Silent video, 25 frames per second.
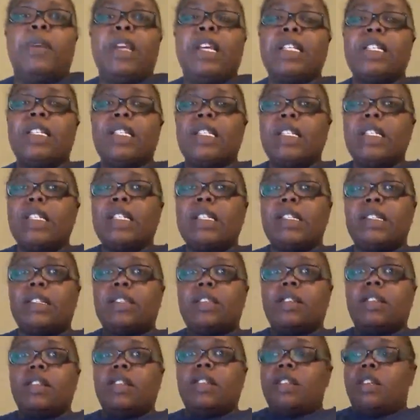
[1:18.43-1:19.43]
business.
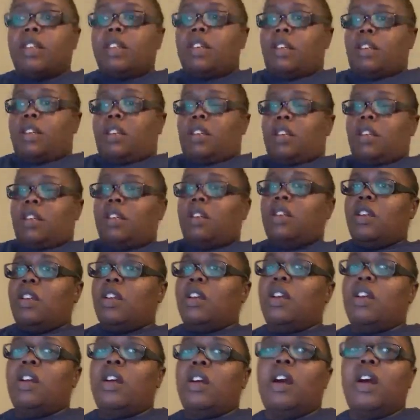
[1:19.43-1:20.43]

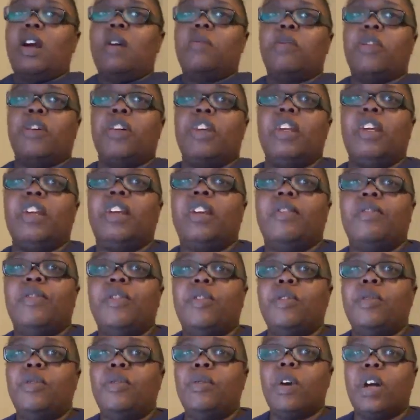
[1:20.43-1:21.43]
I'm going to give
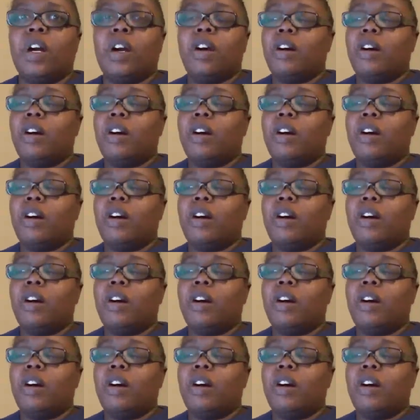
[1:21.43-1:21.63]
you